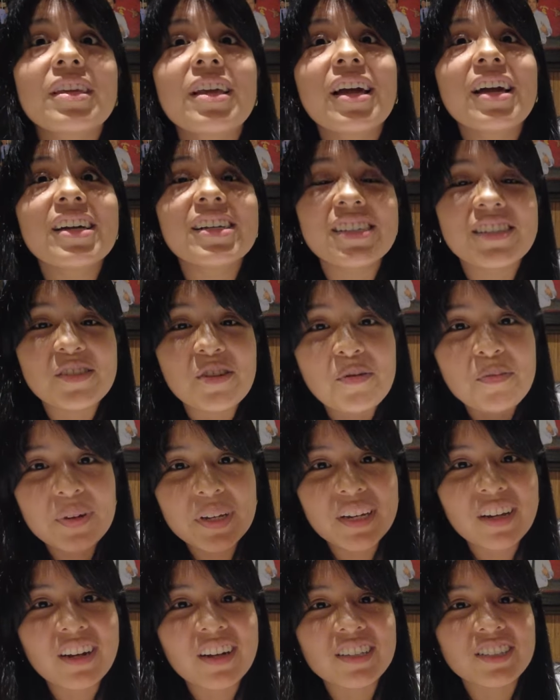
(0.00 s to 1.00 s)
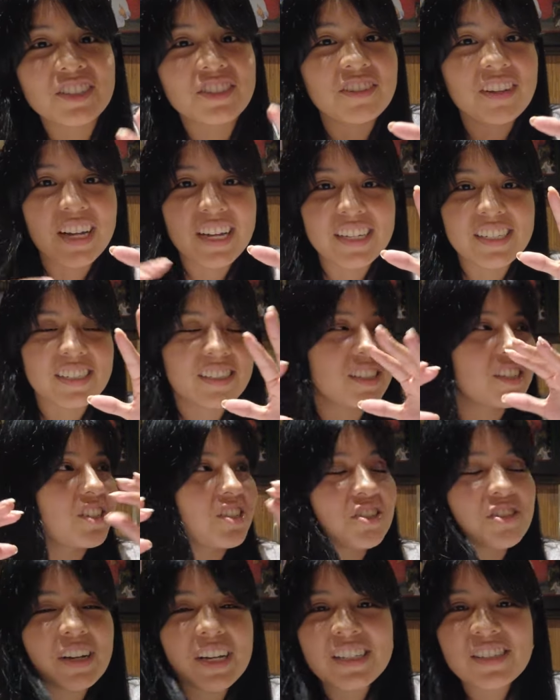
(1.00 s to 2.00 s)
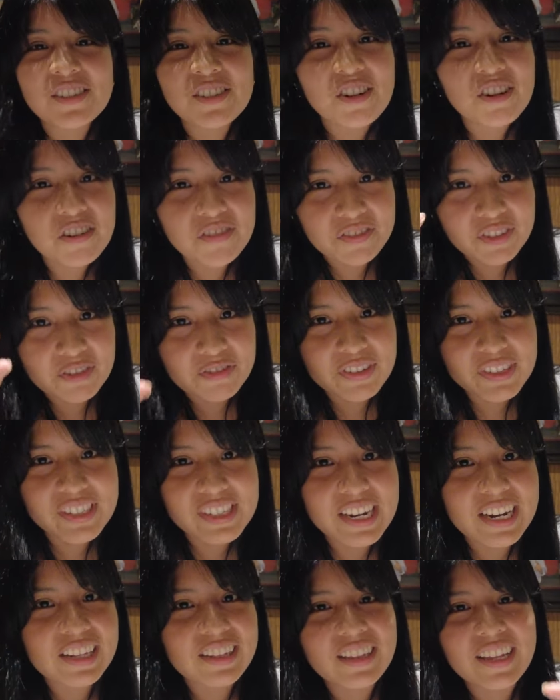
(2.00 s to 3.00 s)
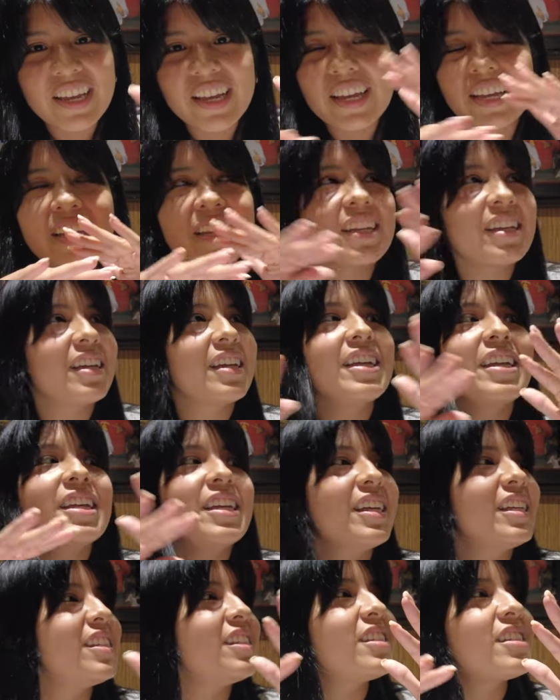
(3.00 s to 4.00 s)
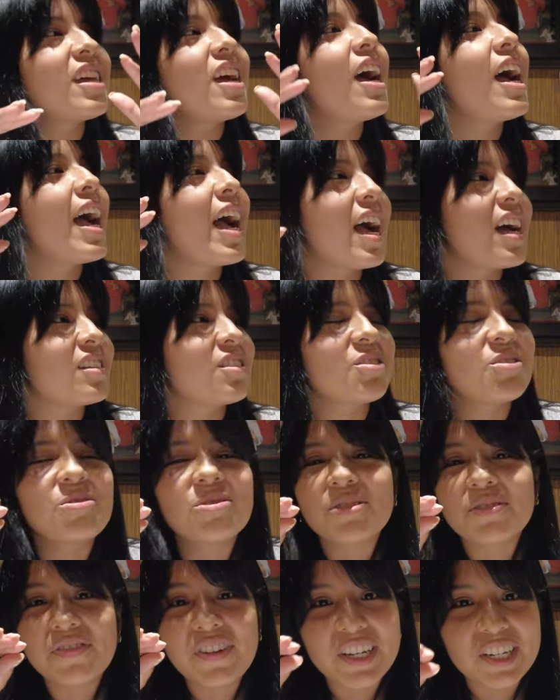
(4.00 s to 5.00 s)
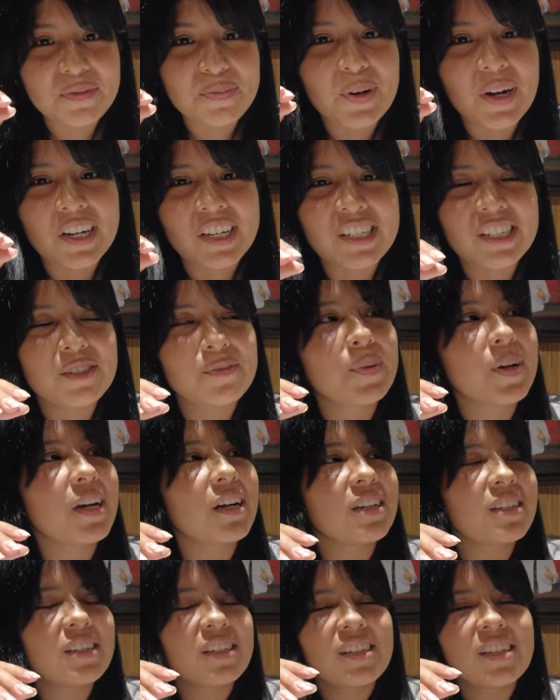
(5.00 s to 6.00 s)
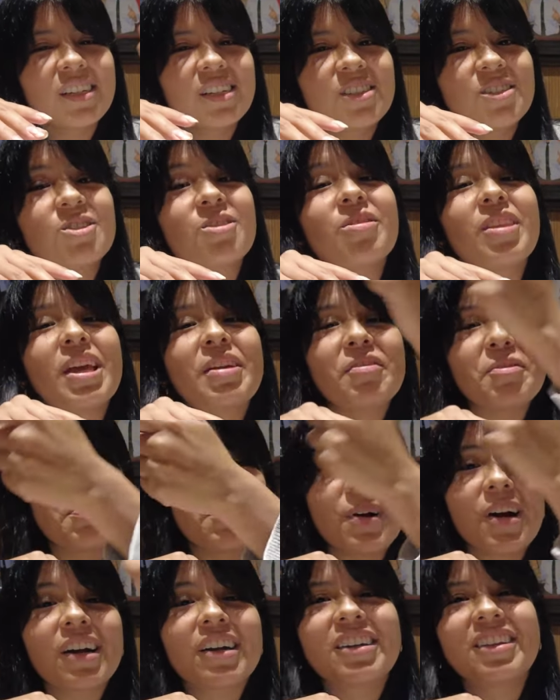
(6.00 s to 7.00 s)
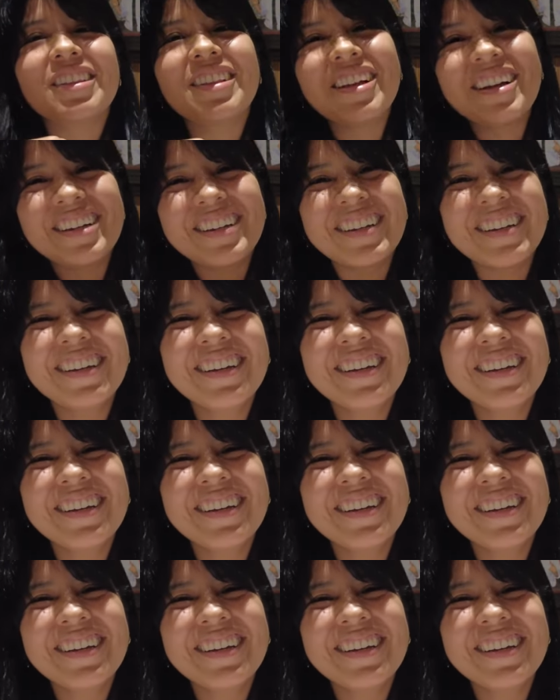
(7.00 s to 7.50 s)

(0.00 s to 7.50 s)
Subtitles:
Yes. Oh, my gosh, you guys. Because you guys know if you visit LA, it's a hassle to find a parking spot. So they have a parking lot.